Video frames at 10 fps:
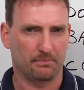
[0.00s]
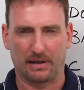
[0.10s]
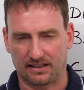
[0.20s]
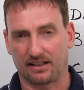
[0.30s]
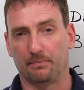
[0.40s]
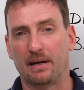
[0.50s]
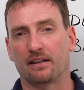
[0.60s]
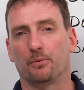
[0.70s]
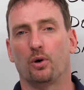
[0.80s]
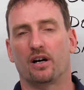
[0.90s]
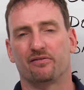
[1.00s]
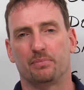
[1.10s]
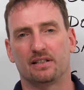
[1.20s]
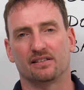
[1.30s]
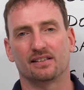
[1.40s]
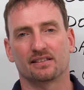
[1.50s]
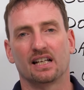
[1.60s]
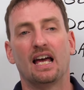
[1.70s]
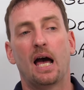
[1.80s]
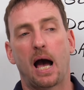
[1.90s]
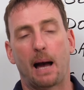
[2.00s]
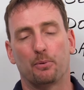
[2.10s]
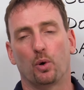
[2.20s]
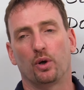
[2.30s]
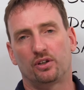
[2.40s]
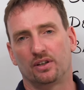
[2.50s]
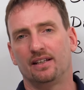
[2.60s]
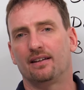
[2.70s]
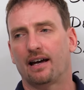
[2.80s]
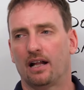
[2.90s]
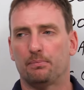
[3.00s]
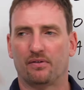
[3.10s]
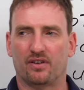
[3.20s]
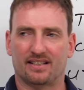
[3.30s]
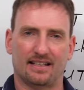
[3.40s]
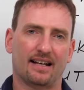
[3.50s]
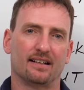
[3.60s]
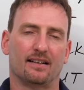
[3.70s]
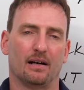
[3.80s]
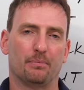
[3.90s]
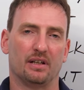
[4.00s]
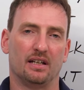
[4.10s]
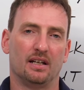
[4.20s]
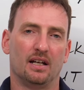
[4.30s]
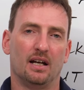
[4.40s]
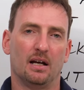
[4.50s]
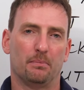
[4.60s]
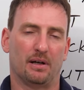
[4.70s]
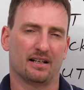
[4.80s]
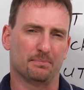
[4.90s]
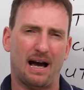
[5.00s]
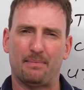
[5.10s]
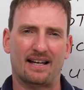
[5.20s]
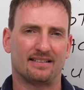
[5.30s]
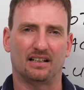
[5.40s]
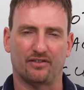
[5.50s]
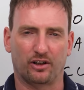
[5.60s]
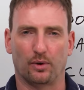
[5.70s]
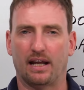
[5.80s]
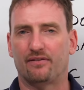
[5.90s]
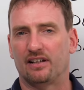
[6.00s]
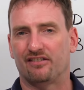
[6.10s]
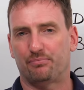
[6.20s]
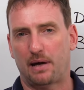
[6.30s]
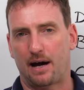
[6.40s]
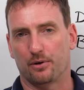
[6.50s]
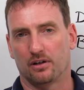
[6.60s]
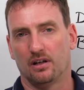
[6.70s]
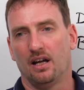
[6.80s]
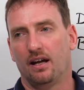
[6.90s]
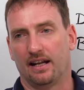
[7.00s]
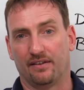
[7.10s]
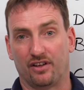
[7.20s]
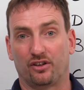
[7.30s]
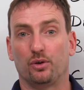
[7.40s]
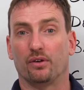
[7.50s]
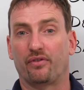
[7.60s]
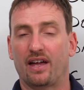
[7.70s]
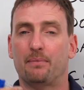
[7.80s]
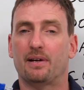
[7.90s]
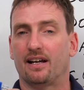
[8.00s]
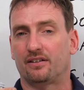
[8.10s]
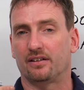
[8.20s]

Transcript: basically make them go out of business, I'm going to need the help of the second company because by myself, I don't have enough power. And if the two of them get